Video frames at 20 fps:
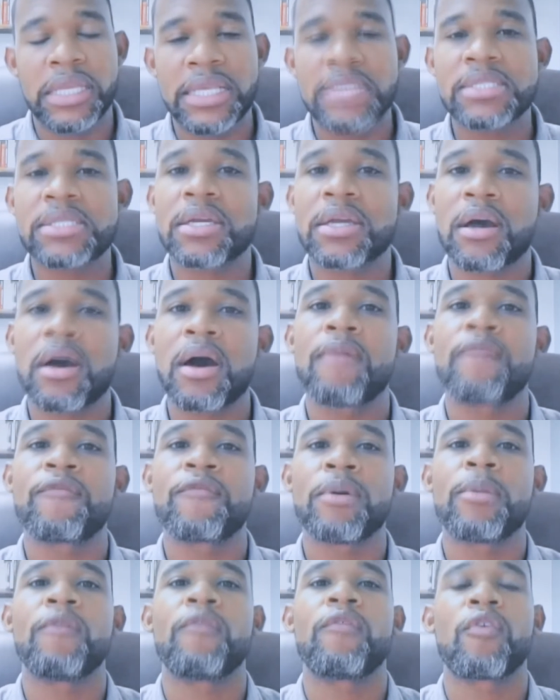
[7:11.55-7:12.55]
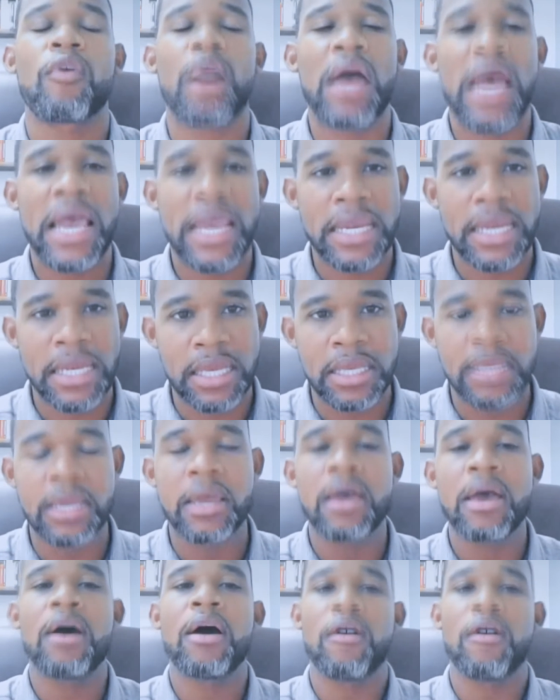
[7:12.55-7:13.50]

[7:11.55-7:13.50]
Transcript: needs to come from a variety